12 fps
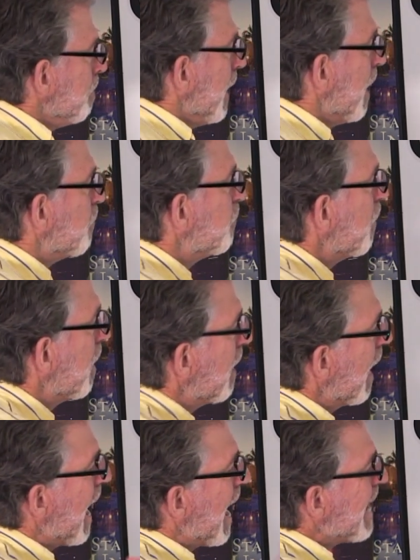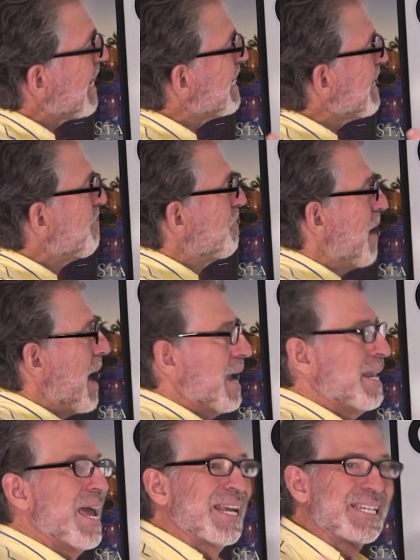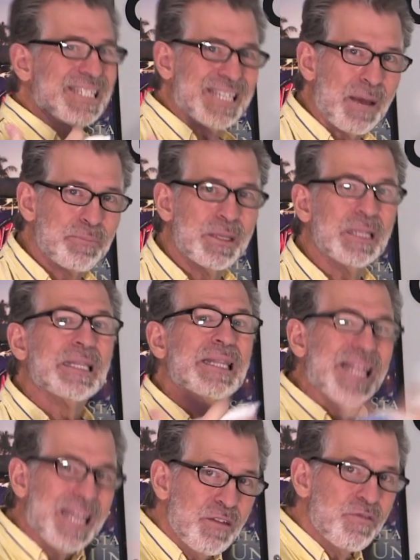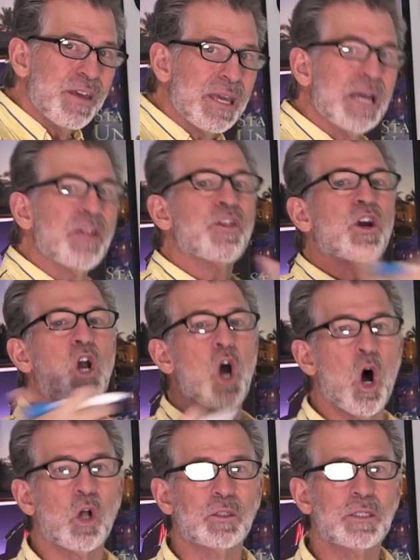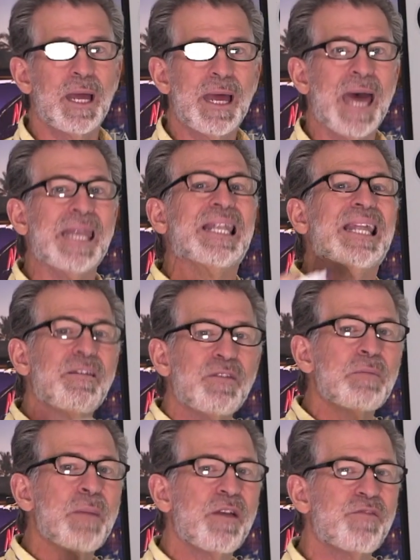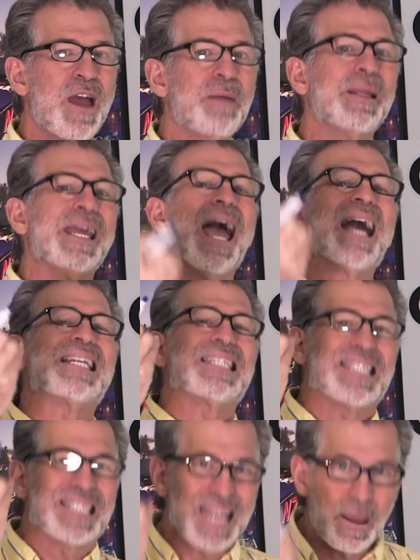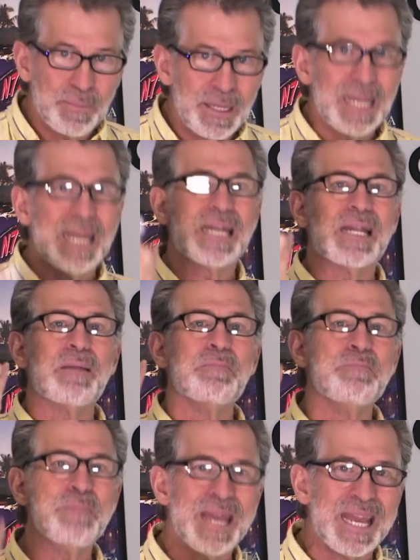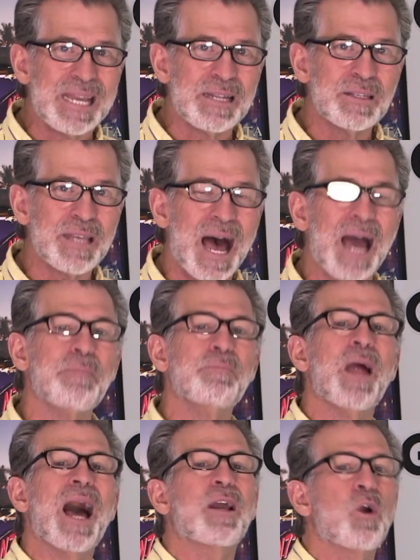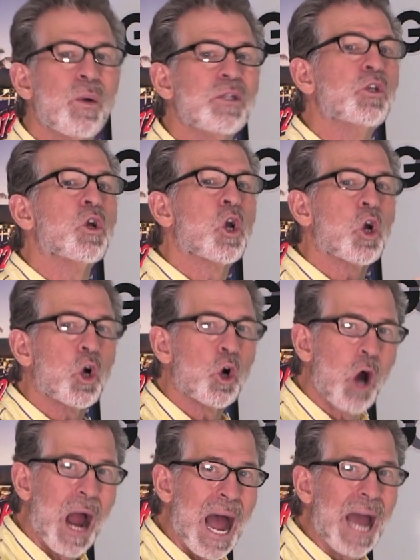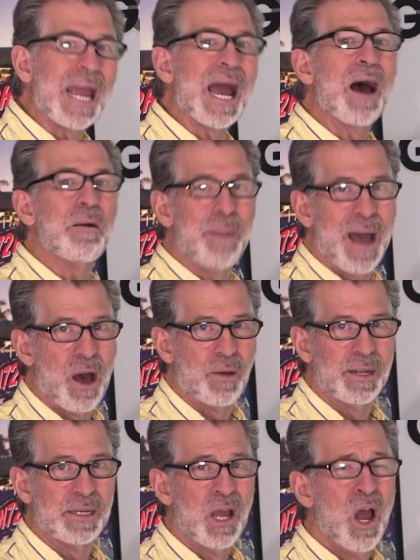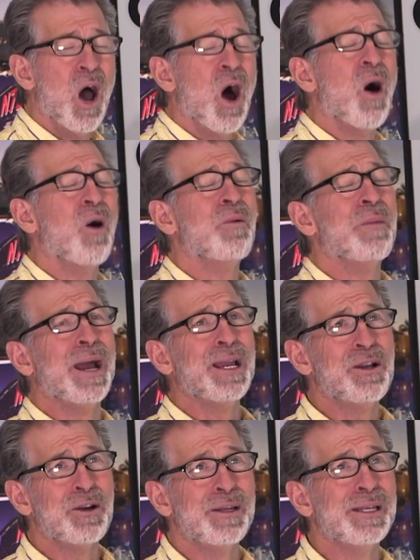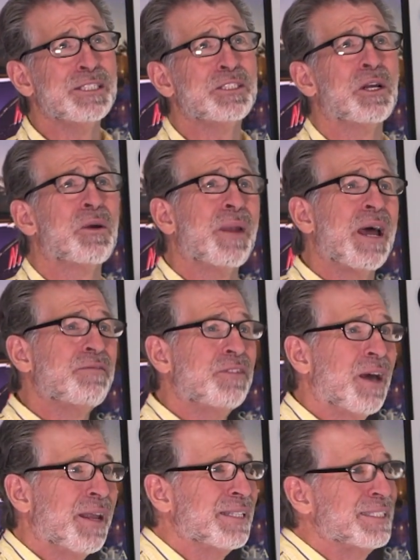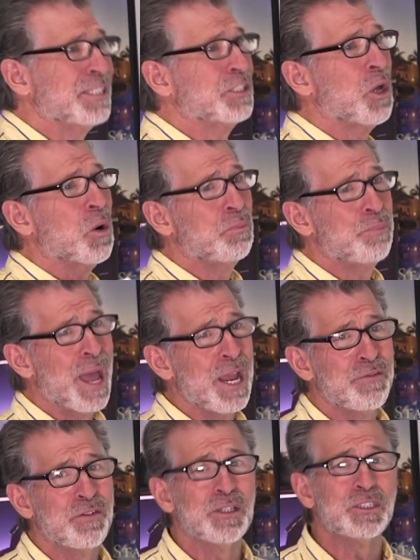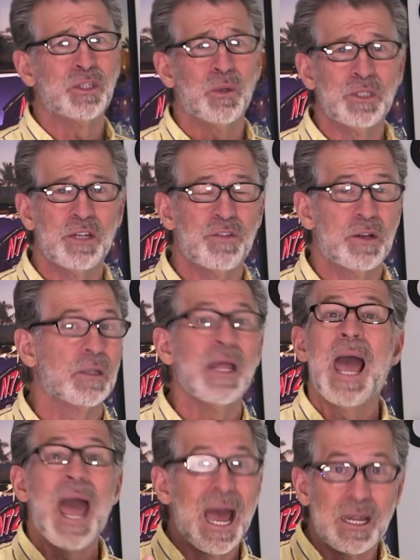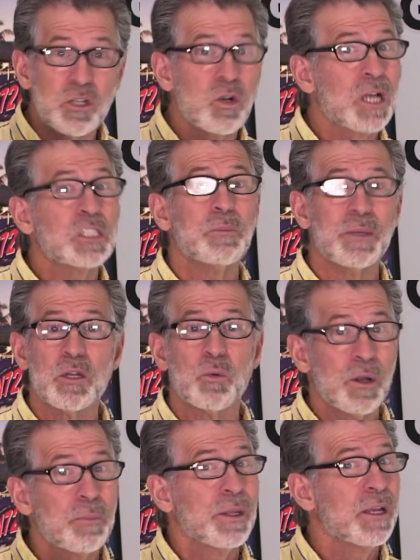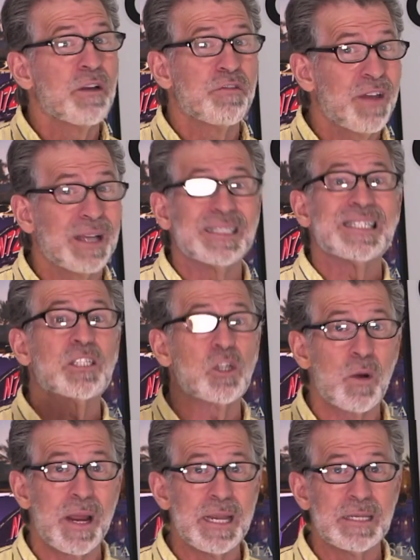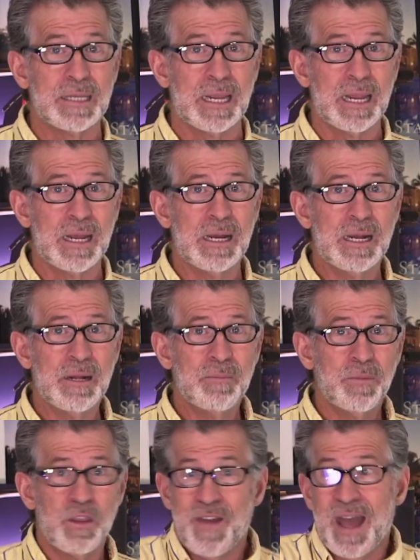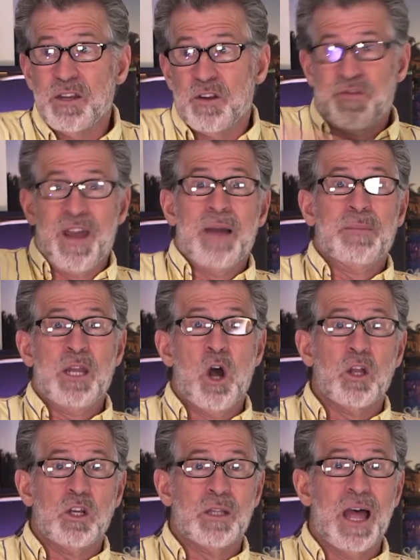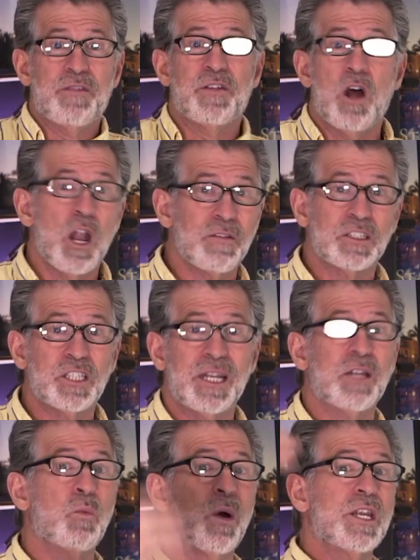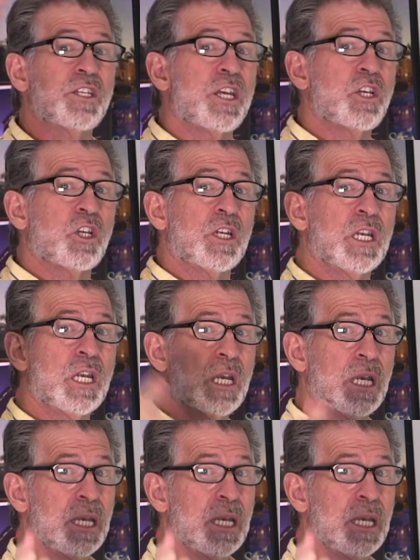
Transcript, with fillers: If I define accept leaving the cult and leaving my family. Accepting it means I'm not going to cry about it. Oh my goodness, look what I've done. It's just so painful, it's so difficult. And trust me, the rippling effect is crazy. You've had your family all your life, and all of a sudden, in one decision,